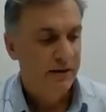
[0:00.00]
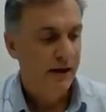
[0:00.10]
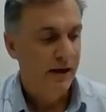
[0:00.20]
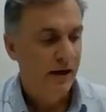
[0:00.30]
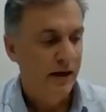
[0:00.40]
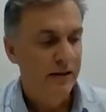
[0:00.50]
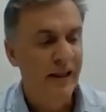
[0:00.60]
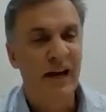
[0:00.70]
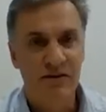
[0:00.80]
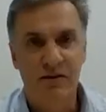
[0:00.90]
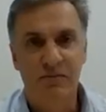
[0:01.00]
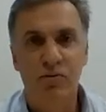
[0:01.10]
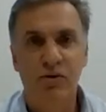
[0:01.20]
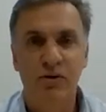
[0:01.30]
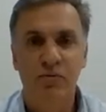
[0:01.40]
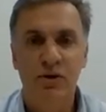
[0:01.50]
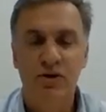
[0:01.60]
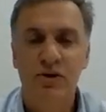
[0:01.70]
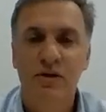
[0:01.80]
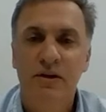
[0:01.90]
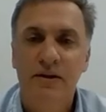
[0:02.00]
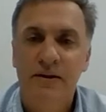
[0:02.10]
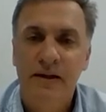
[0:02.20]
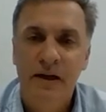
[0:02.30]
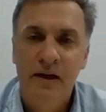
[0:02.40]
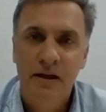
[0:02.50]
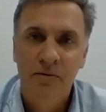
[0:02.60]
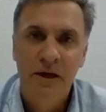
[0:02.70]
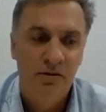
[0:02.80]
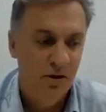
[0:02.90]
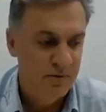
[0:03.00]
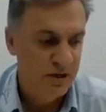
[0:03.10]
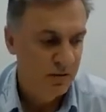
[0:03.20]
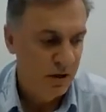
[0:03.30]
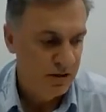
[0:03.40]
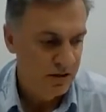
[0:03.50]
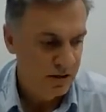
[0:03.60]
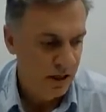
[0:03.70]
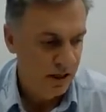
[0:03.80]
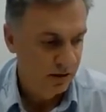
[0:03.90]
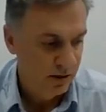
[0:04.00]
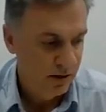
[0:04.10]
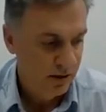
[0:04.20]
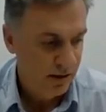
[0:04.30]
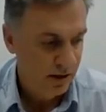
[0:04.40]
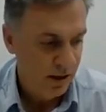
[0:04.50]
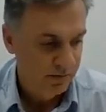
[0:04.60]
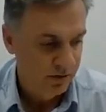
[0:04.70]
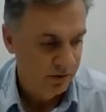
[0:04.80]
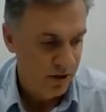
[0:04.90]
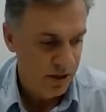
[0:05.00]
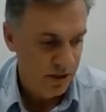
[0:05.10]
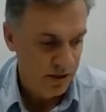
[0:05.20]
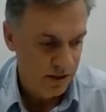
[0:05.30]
And that is the point at which the bankruptcy commences again for 3 years.